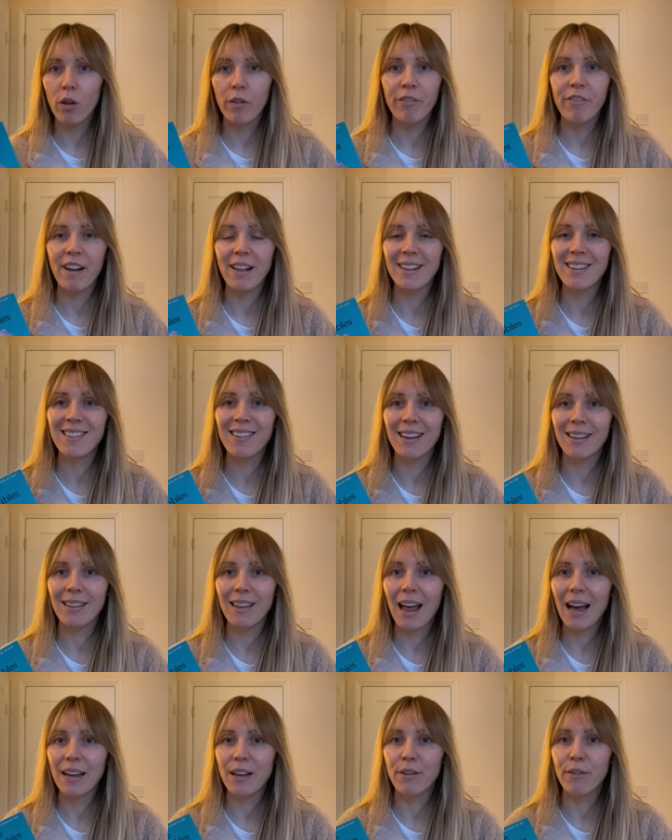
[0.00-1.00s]
felt in
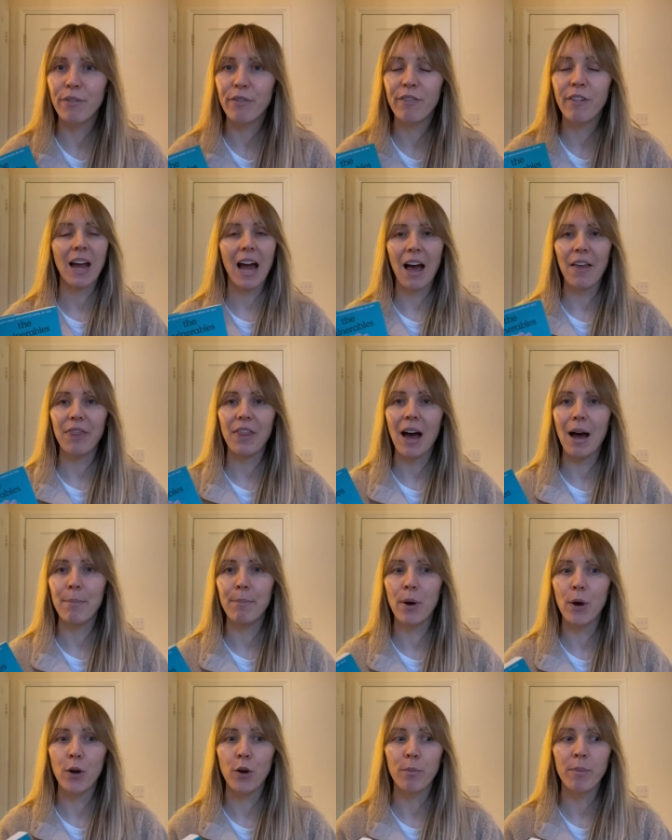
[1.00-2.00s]
life at that
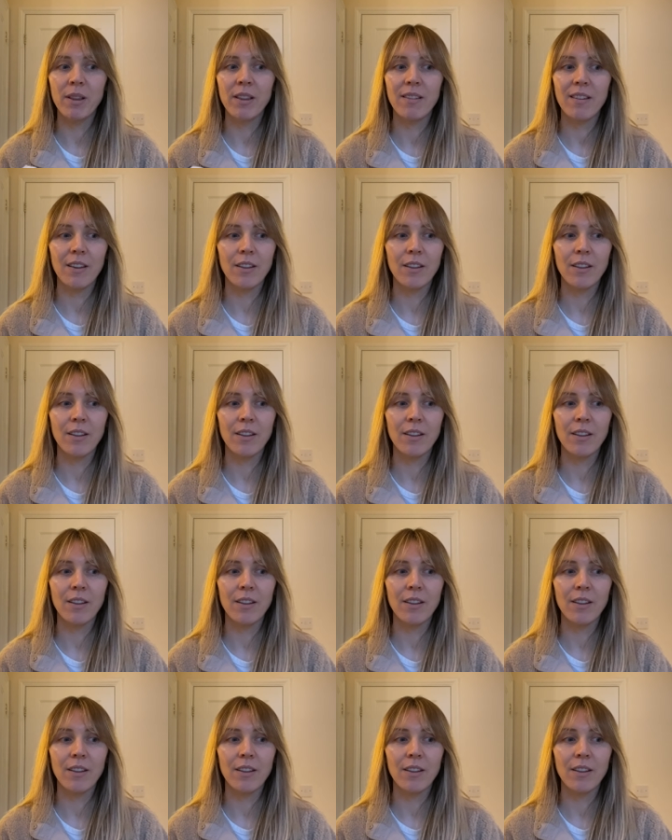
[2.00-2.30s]
moment.